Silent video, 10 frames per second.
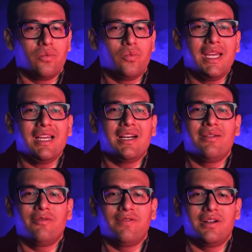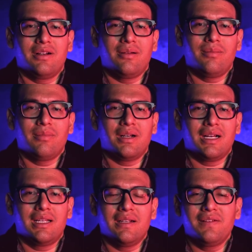We come from
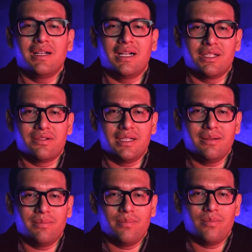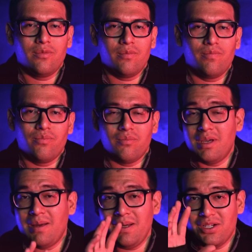a different country,
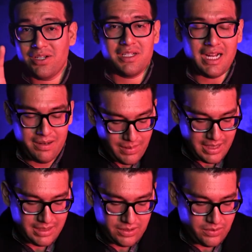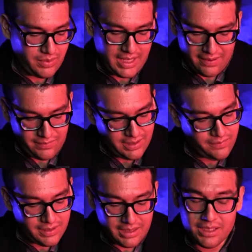maybe just not Mexico. We have
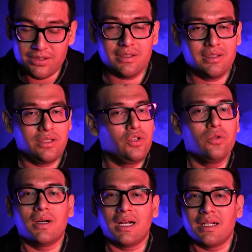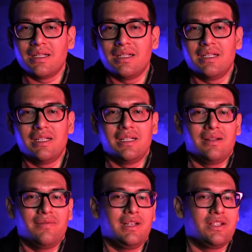different countries, Cuba,
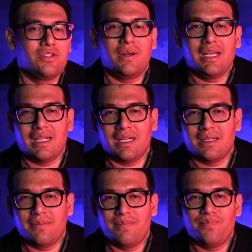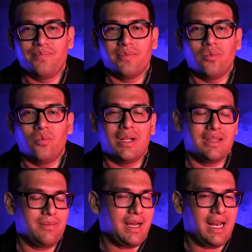Venezuela,
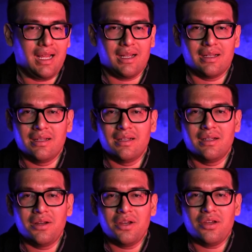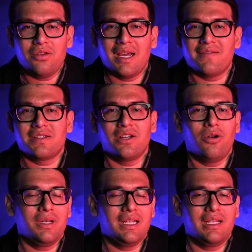Guatemala. You have
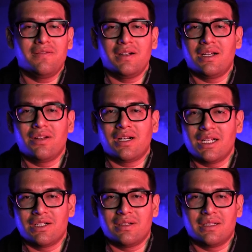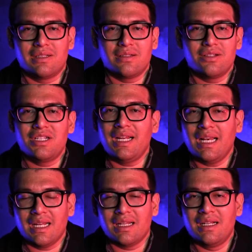so many different other countries,
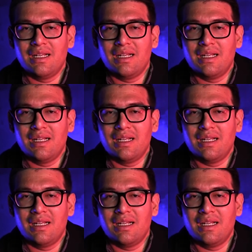Chile.